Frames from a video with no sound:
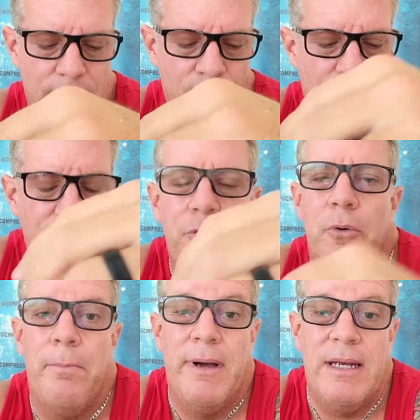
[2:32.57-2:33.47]
with your
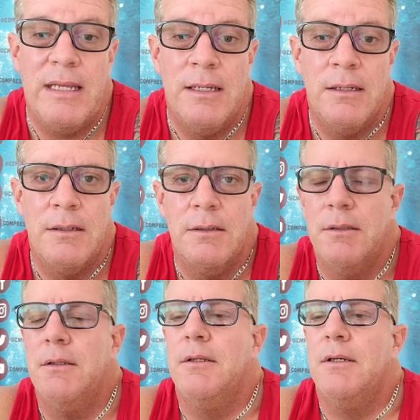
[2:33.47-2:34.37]
buddy
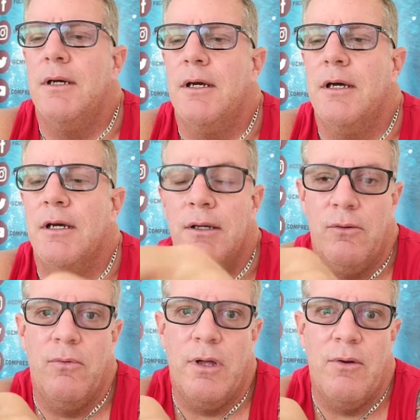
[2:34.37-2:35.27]

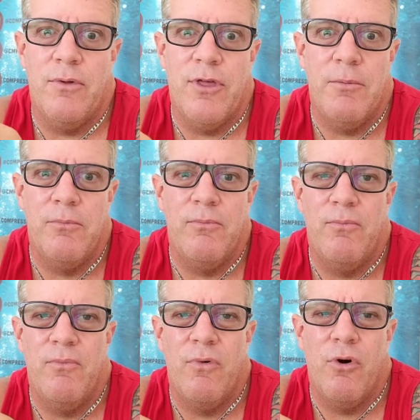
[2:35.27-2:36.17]
and with him
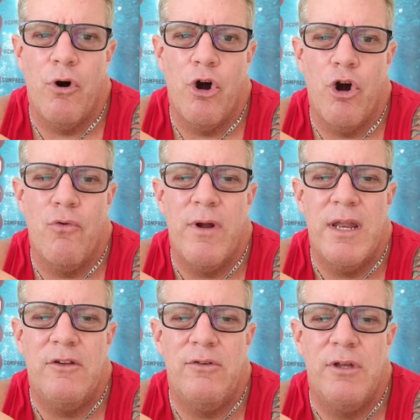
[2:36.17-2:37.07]
or her ready
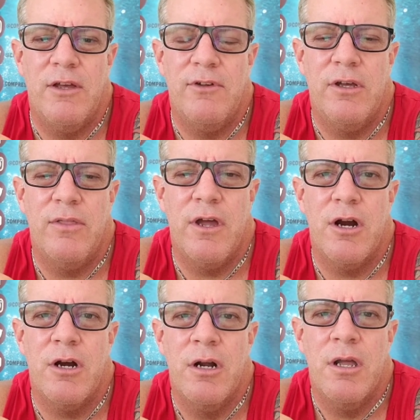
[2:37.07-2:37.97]
to give you
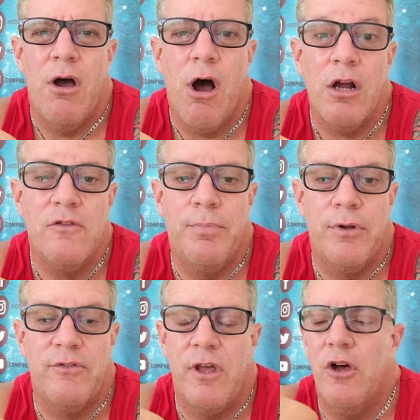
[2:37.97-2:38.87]
their
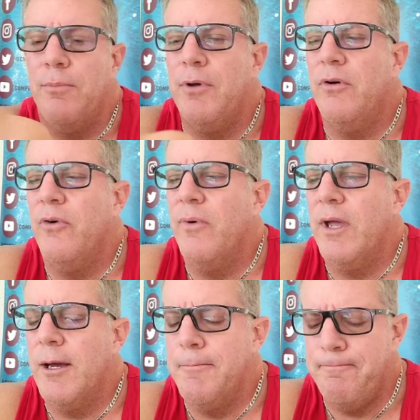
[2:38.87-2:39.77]
octopus to help you on the way out.